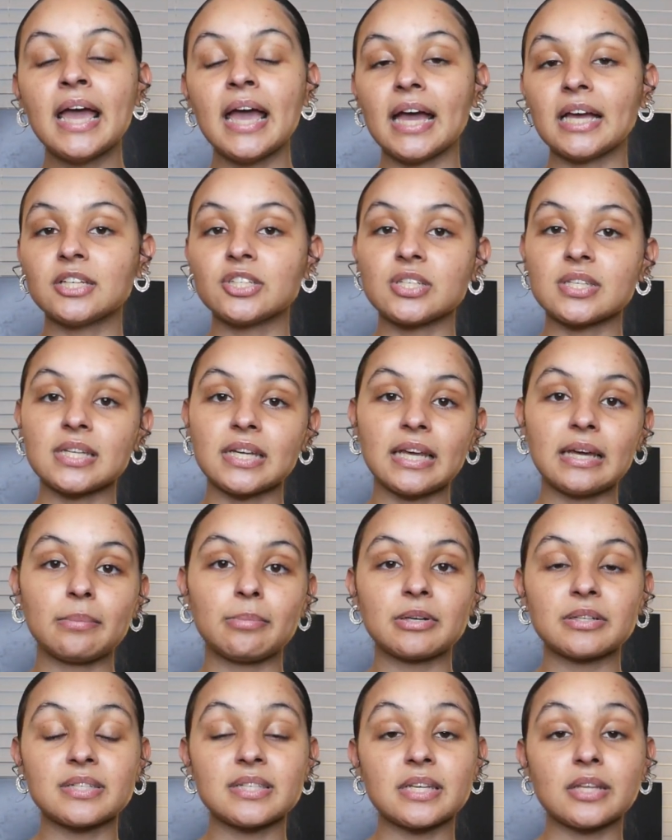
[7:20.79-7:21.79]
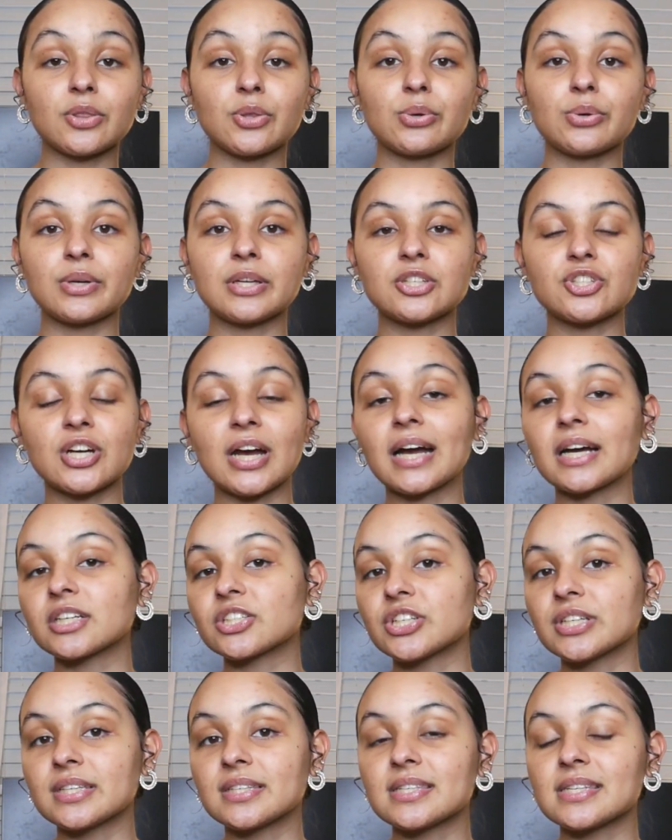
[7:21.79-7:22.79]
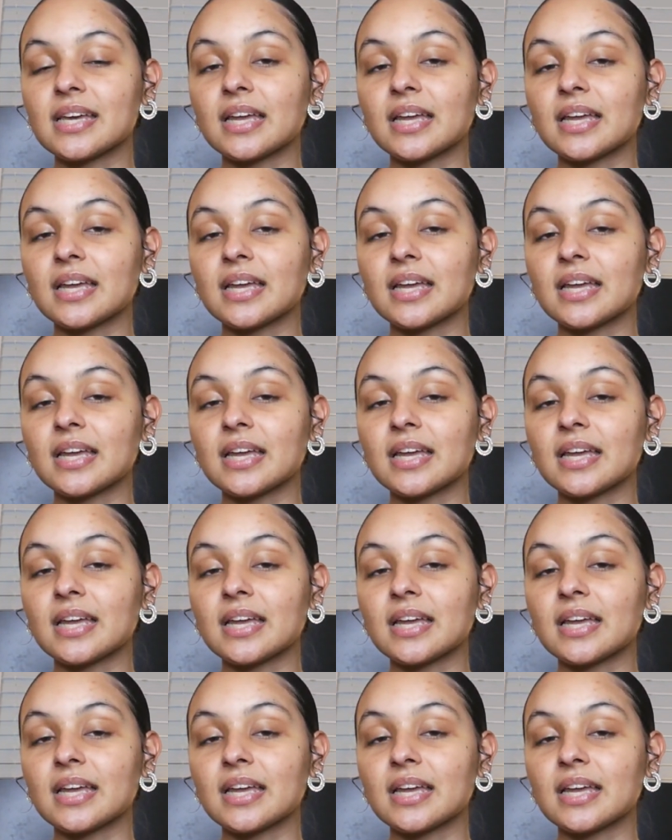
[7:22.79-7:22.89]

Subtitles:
and just labor, sit through contractions.